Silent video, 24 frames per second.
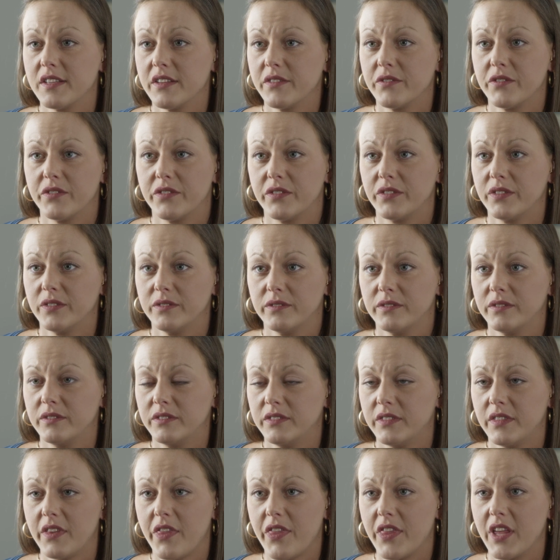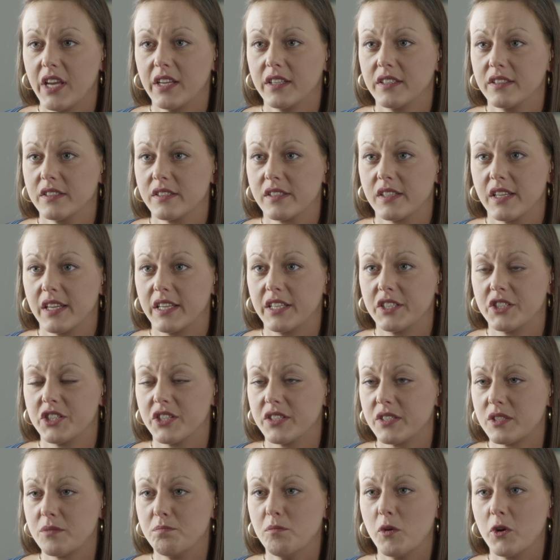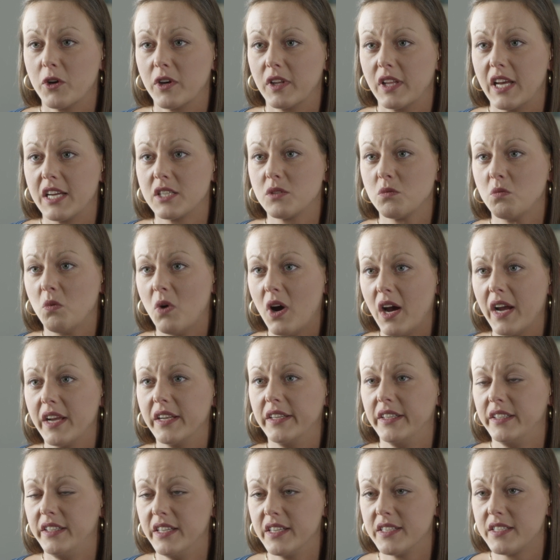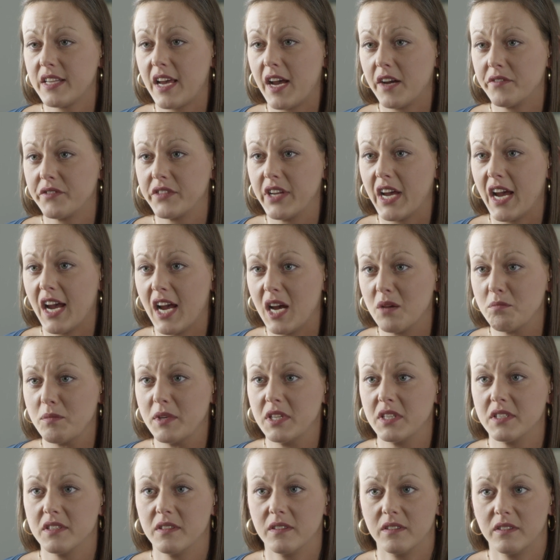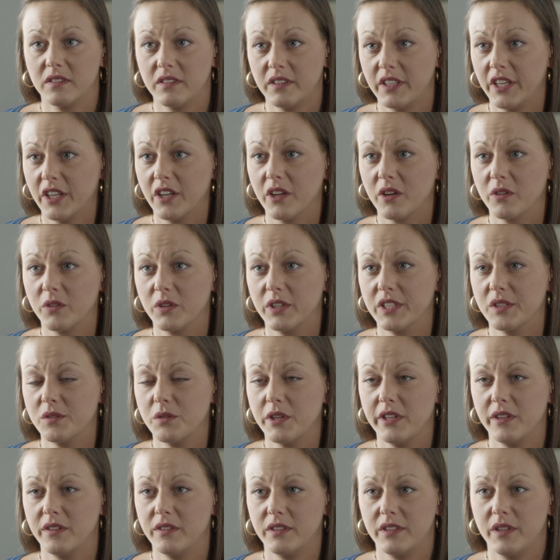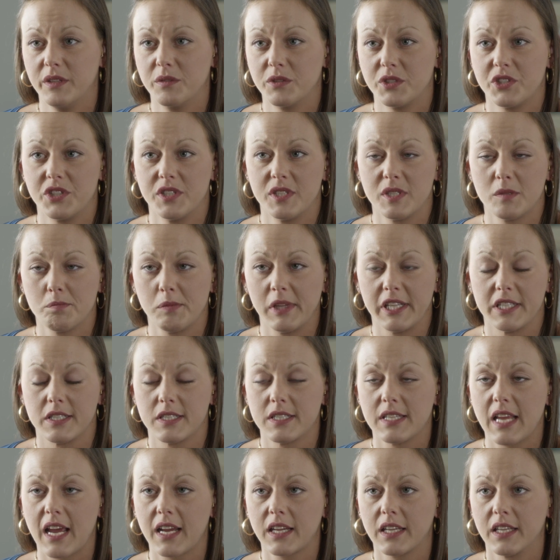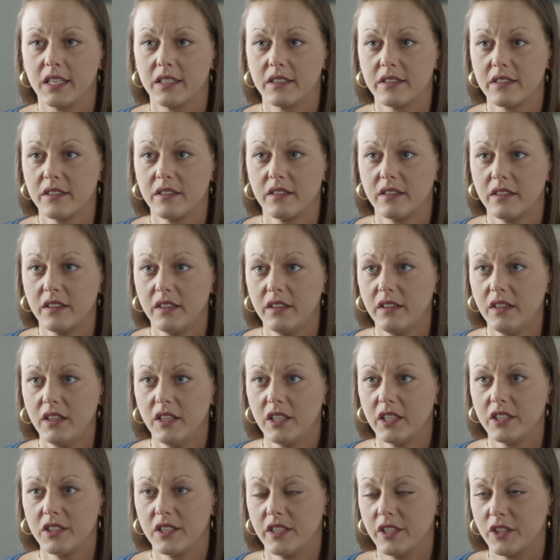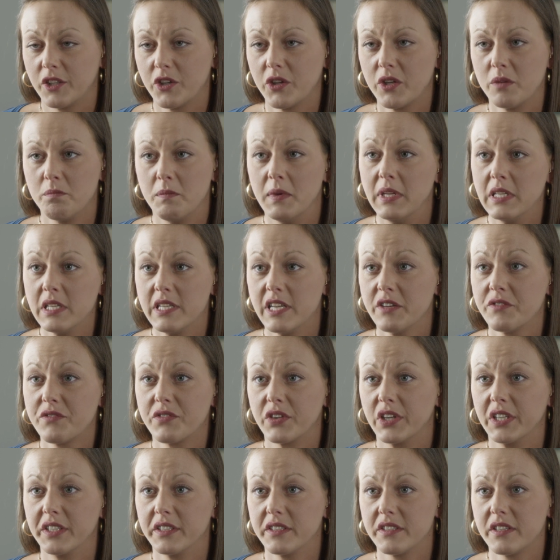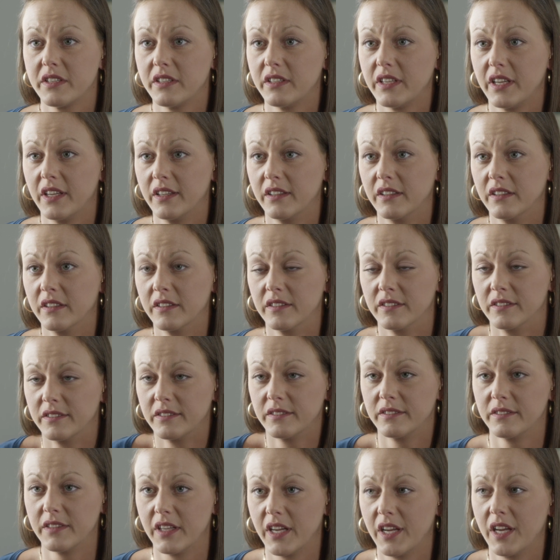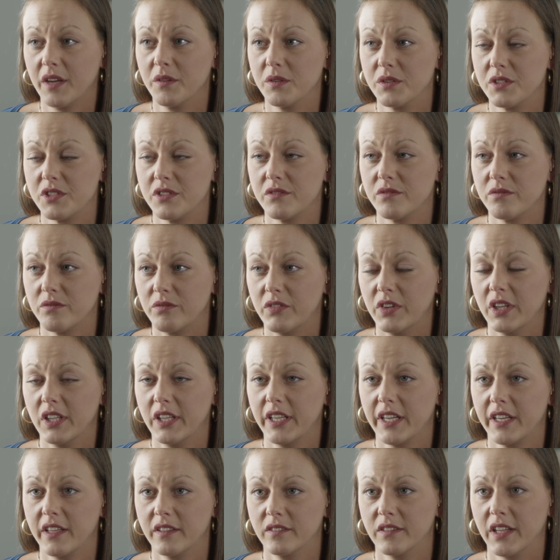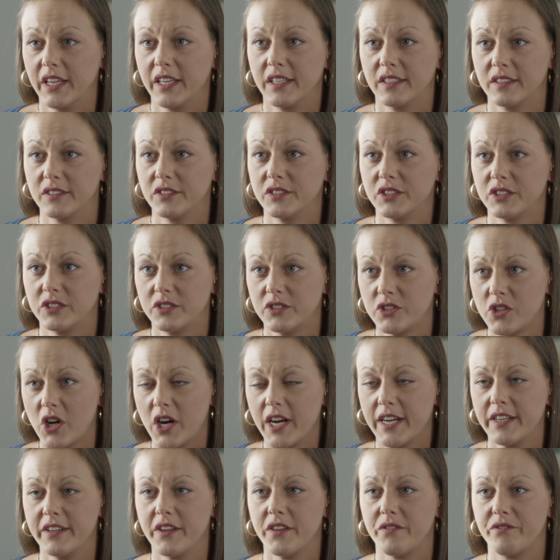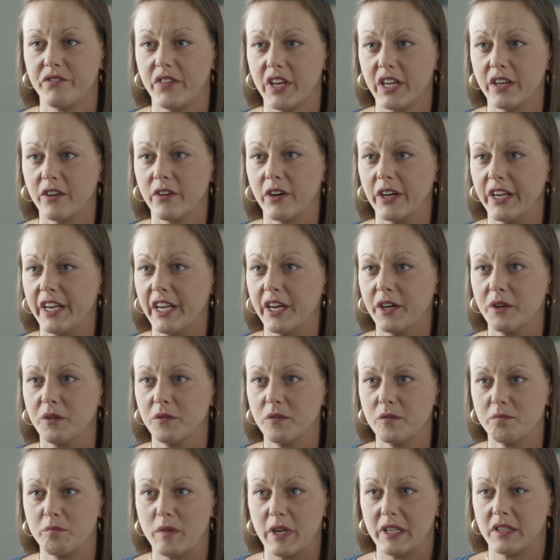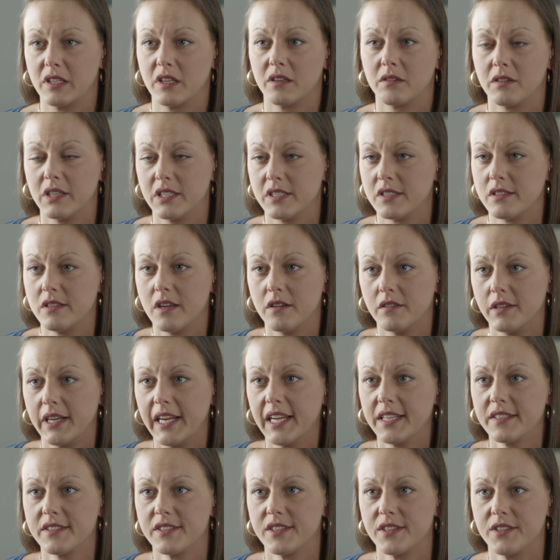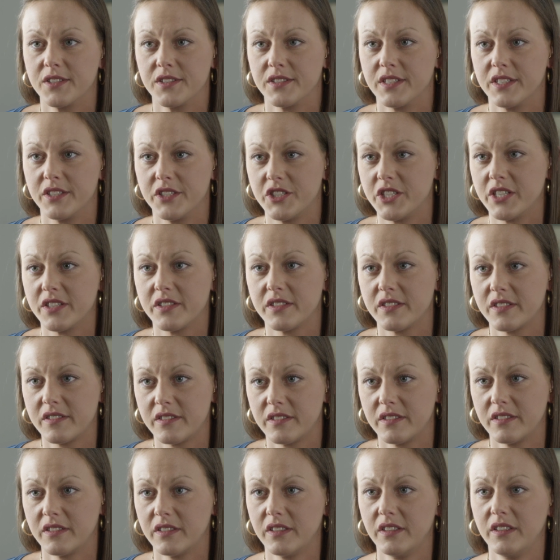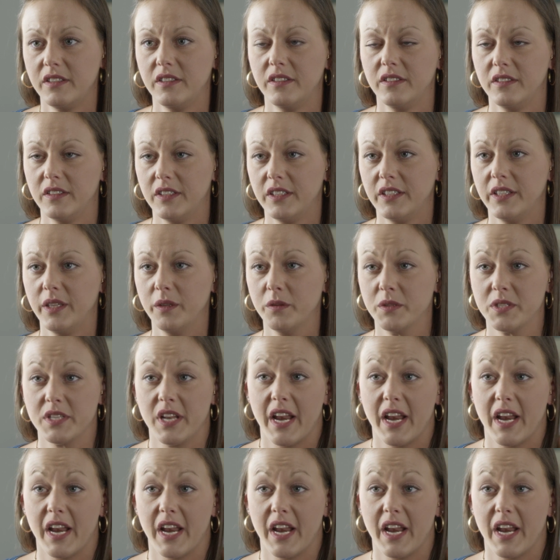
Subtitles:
of things, like just more or less, why did this have to happen? You know, it was a split second. It could have been different, and I was really like trying to figure it out, but there was no answers. It was an